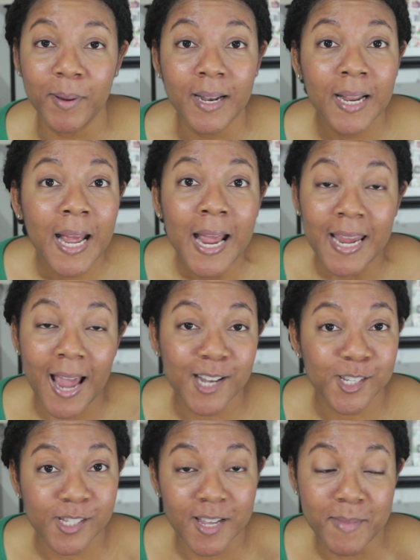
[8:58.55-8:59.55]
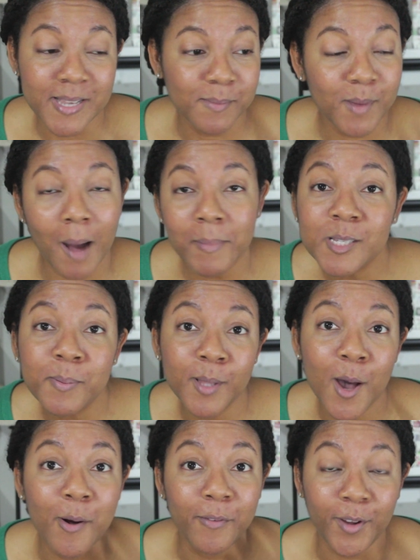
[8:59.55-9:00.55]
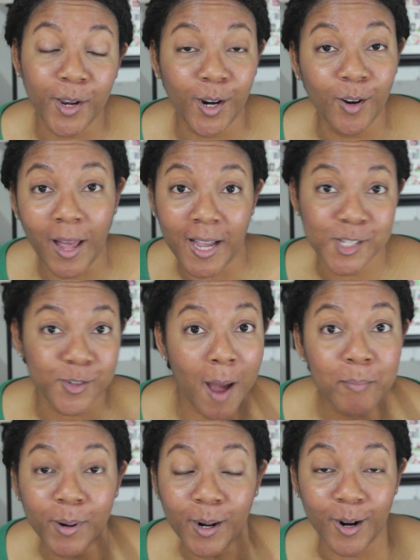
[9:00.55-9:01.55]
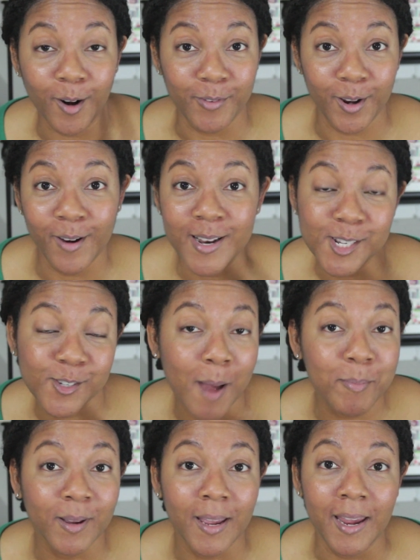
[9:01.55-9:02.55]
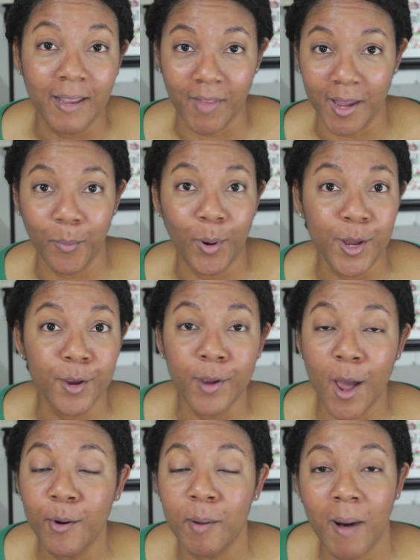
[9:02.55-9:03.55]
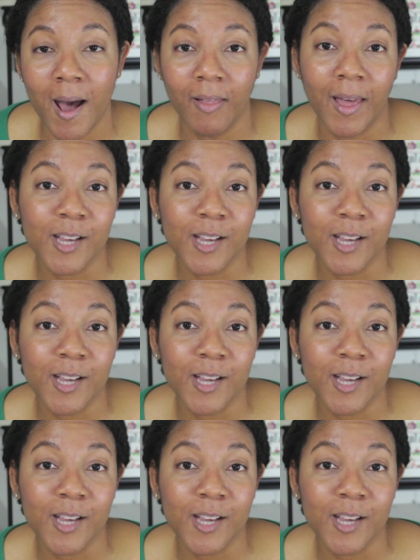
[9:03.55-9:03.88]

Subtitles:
But yeah, just leave me some comments below if you're like a scrapbooker, if you're into scrapbooking, and like where you go to buy